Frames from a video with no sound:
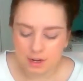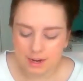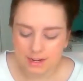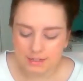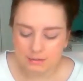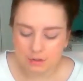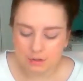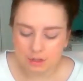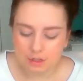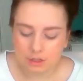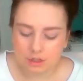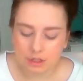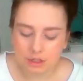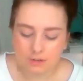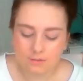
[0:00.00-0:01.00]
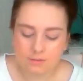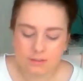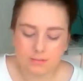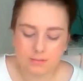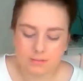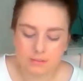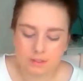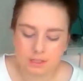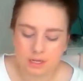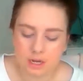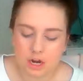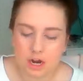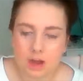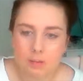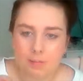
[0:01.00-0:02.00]
Eyes Rockin' Curves
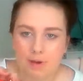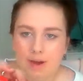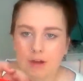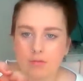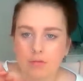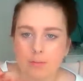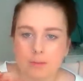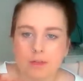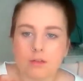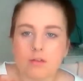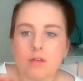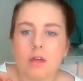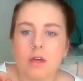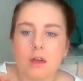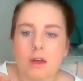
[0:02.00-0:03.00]
Mascara by Rimmel.